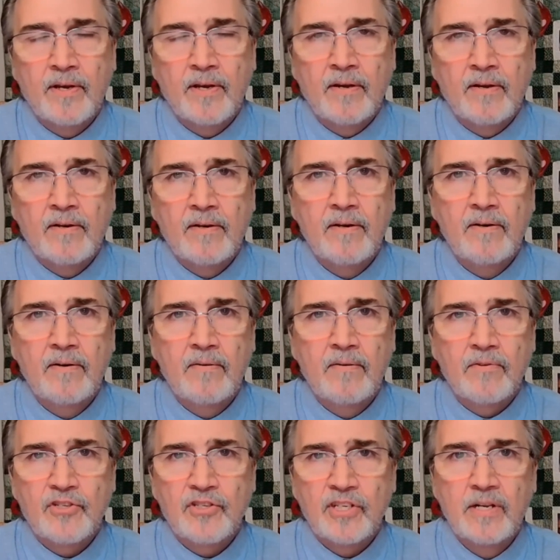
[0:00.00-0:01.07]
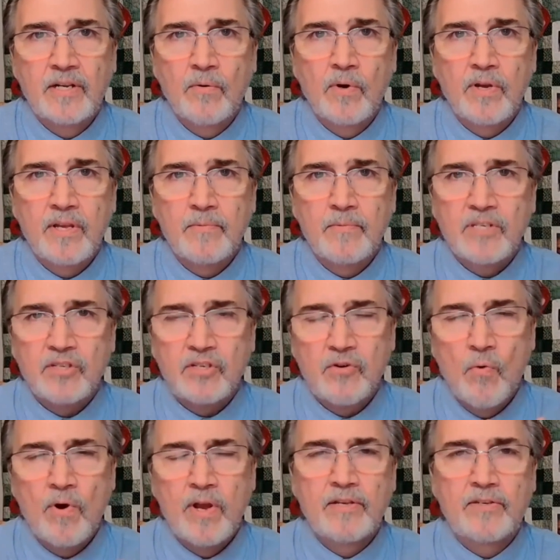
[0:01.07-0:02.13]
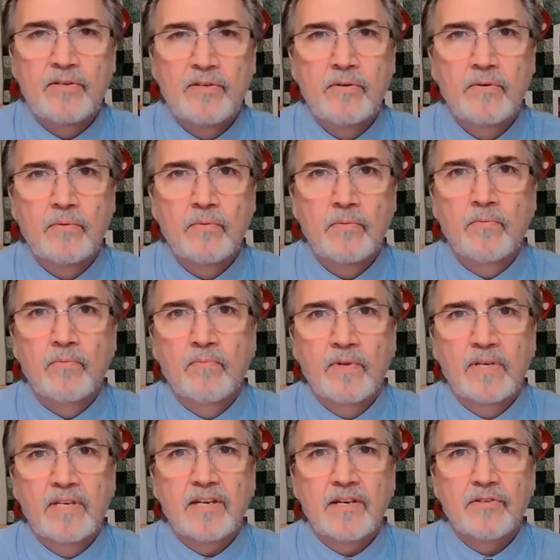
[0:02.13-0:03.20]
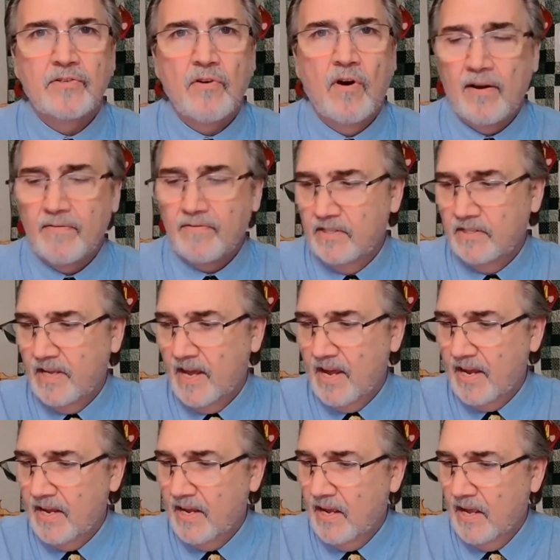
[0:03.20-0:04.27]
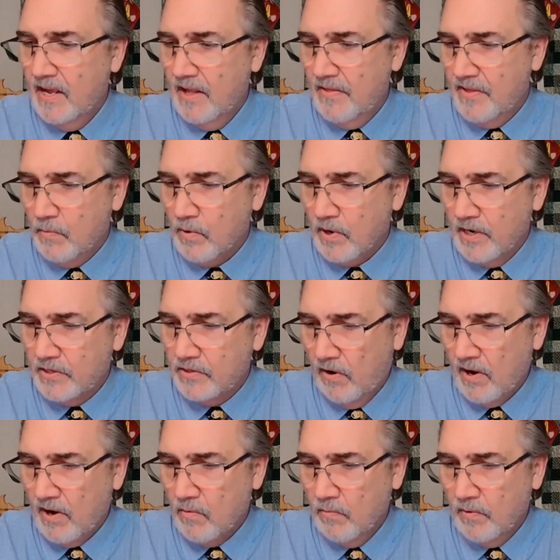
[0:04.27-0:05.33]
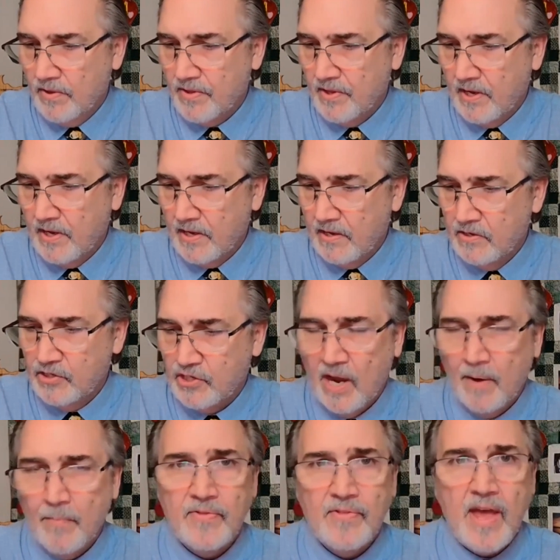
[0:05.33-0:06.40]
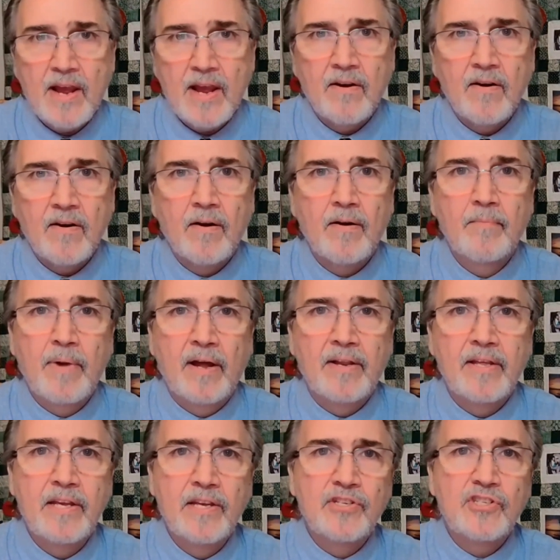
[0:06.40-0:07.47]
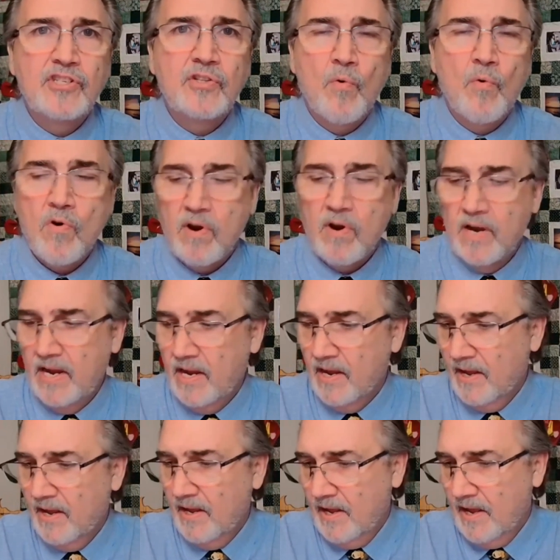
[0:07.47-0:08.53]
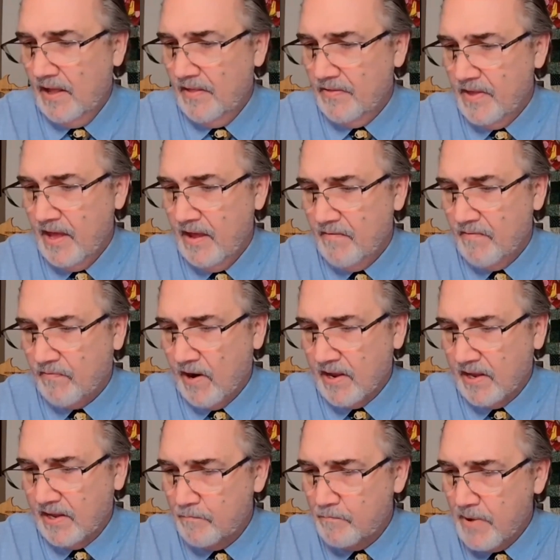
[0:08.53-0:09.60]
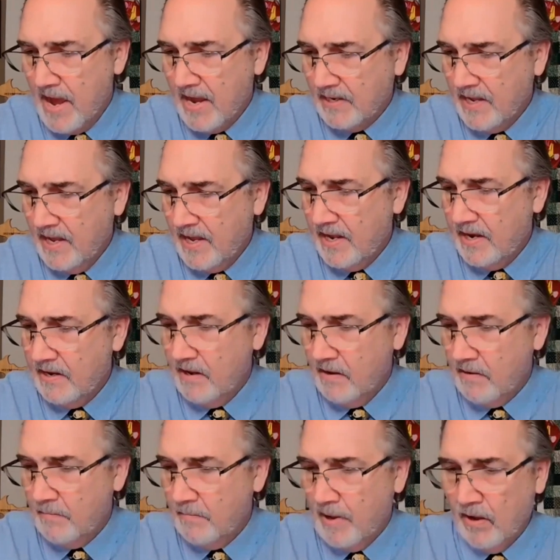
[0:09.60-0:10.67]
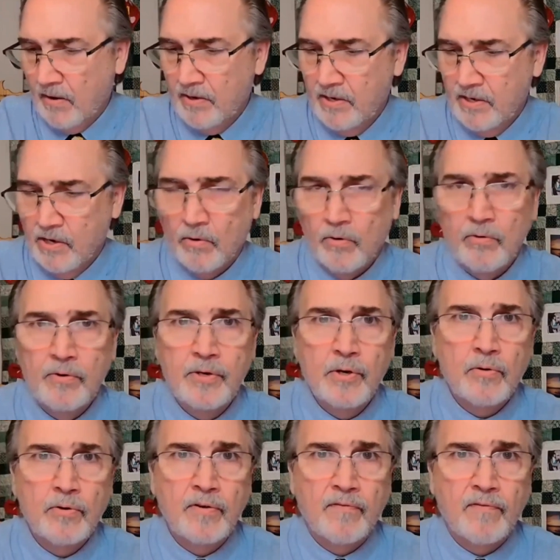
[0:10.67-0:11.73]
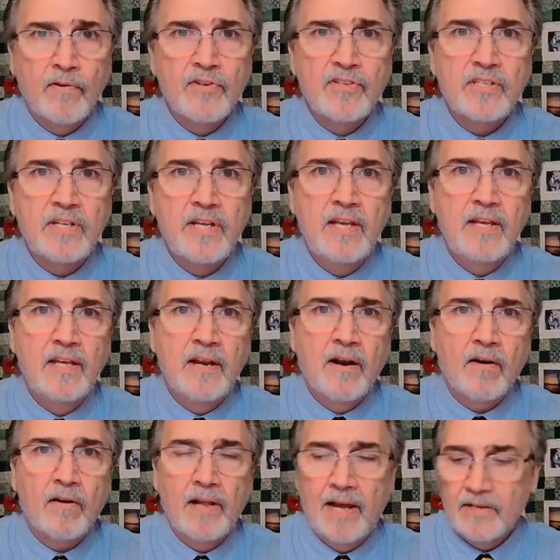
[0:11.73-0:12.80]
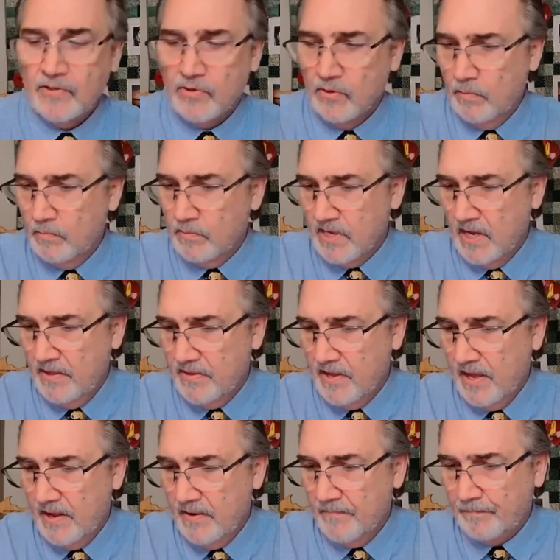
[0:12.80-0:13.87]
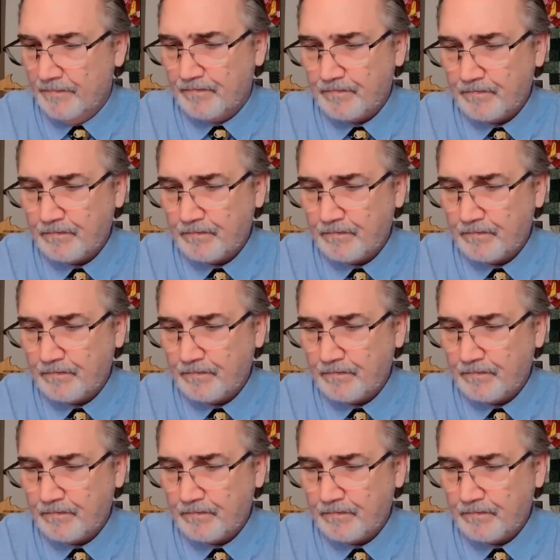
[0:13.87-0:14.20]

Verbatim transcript: uh, Rashida Williams is going to kick us off today. Then we're going to talk with uh, Thacker about his story, and then Frankie Baghdad about neuro neurodiversity in our classrooms, and then